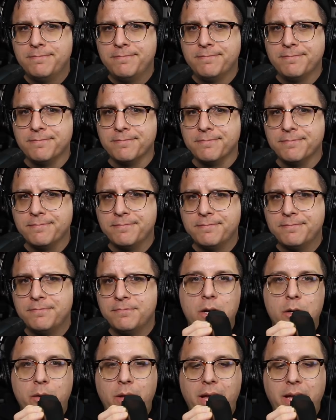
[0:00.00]
Hmm.
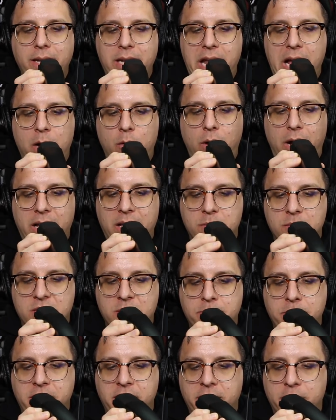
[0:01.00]
Okay, now I am
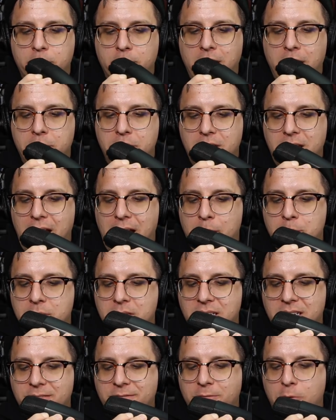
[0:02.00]
spinning around the
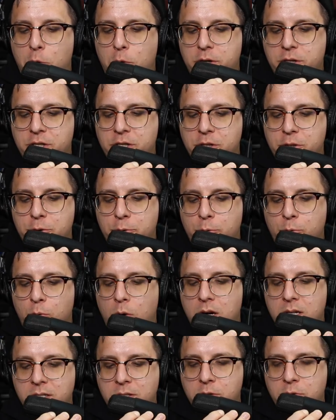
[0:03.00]

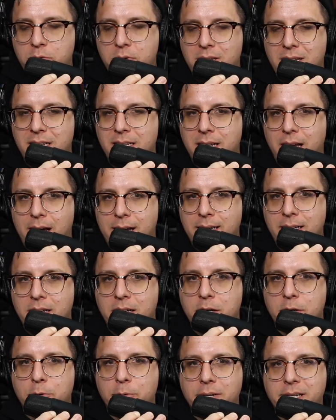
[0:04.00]
MD421 to the 90
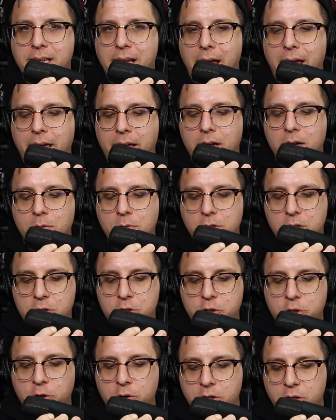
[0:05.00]
degree angle to
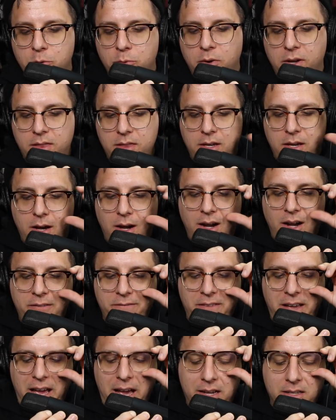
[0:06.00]
show you what the
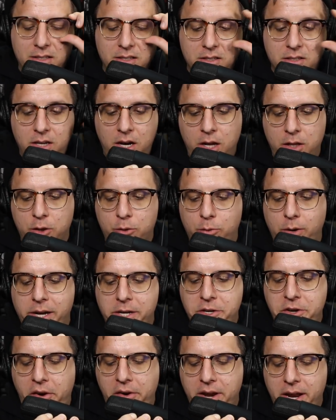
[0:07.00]
off-axis
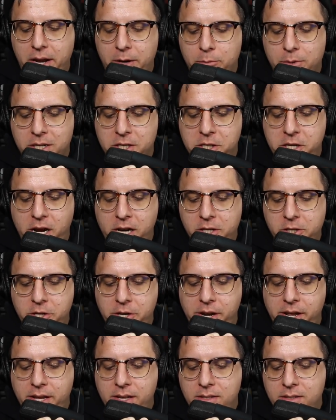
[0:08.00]
coloration and
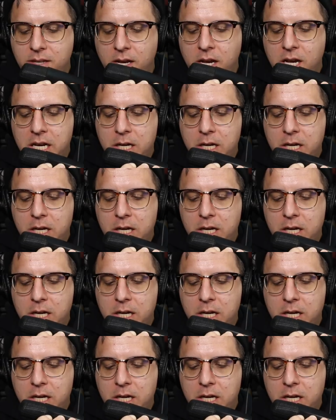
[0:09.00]
rejection is.